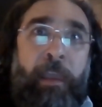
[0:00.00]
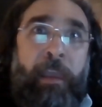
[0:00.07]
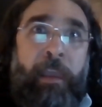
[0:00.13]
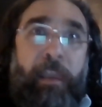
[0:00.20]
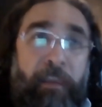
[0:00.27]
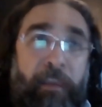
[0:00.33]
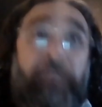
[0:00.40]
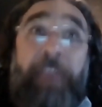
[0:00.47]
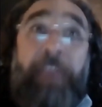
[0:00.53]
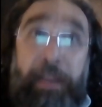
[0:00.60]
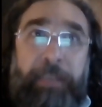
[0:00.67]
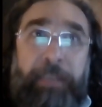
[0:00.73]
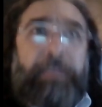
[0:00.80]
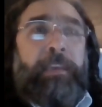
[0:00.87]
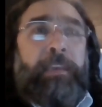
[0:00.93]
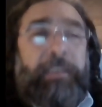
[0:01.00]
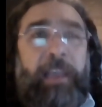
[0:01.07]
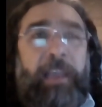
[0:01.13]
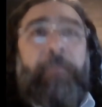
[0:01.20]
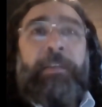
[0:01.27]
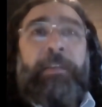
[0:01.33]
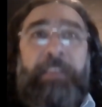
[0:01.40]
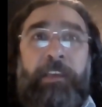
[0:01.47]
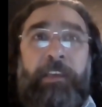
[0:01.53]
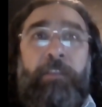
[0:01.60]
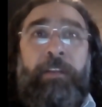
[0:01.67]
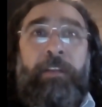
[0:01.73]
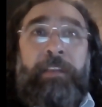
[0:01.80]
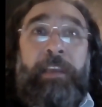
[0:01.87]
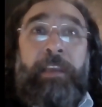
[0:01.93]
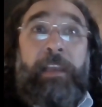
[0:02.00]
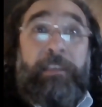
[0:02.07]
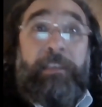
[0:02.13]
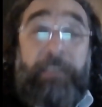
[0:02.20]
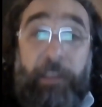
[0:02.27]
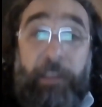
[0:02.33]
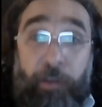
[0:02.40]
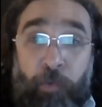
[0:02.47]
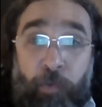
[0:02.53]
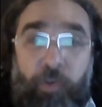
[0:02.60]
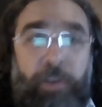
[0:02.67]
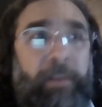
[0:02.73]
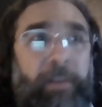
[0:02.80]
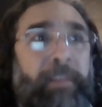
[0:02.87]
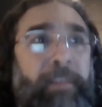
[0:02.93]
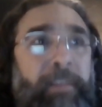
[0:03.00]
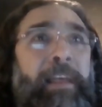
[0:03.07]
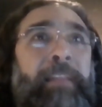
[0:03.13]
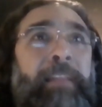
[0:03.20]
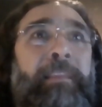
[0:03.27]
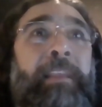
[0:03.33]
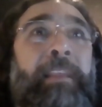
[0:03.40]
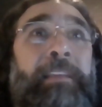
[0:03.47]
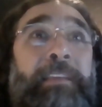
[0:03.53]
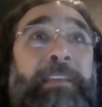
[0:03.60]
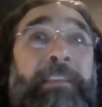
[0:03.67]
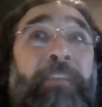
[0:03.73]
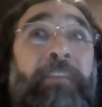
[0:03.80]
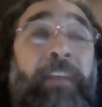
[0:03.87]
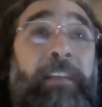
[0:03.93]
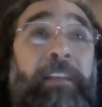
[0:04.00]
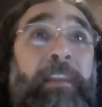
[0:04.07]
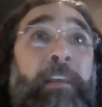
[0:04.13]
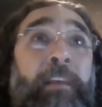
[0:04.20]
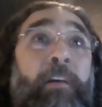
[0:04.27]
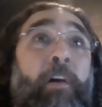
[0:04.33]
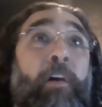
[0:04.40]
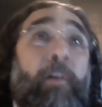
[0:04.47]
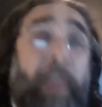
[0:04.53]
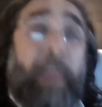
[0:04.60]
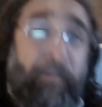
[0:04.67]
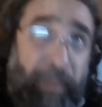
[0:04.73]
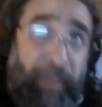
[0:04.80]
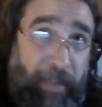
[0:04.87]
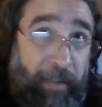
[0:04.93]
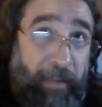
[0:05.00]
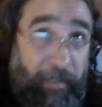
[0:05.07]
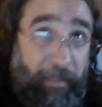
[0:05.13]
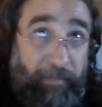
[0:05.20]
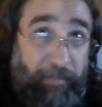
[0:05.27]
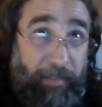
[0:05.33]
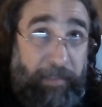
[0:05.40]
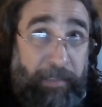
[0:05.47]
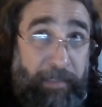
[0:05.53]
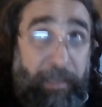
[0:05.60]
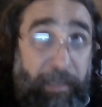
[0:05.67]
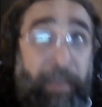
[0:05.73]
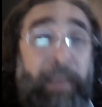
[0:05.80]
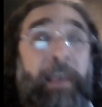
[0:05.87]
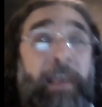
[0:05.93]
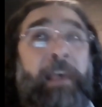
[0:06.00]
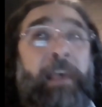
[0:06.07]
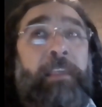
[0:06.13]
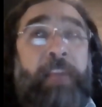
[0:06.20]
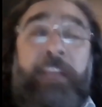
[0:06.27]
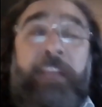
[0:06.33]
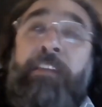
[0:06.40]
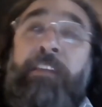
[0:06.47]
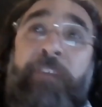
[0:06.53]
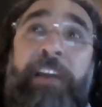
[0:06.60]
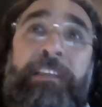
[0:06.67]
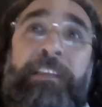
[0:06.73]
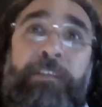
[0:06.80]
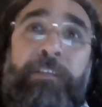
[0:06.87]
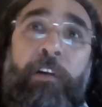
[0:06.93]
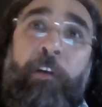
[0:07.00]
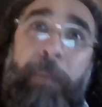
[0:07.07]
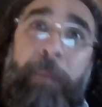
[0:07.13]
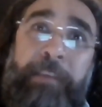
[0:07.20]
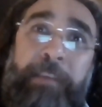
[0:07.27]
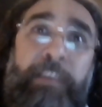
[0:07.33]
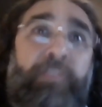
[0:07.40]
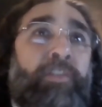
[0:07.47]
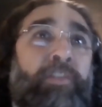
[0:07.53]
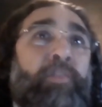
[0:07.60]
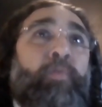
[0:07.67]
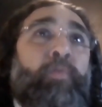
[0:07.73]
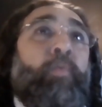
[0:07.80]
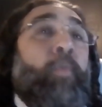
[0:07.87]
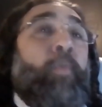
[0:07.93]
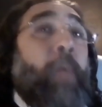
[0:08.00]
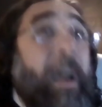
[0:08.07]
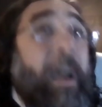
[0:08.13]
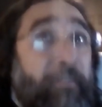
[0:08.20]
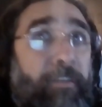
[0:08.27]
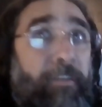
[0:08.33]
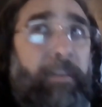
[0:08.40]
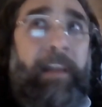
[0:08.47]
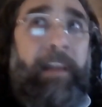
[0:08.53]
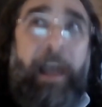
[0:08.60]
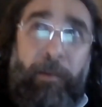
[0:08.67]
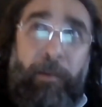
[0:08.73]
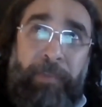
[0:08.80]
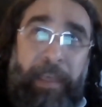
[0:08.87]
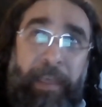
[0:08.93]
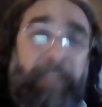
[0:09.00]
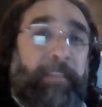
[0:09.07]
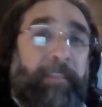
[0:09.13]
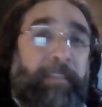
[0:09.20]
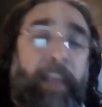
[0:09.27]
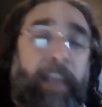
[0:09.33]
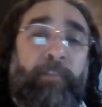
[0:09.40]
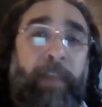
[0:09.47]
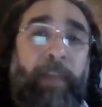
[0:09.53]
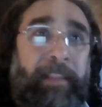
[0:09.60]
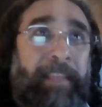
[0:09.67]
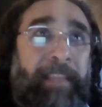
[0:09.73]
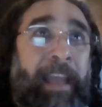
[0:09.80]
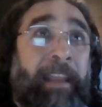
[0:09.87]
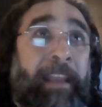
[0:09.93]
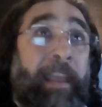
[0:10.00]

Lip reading: If there is a cybersecurity institution that is defending all African countries, that's a very strong message to whoever out there trying to attack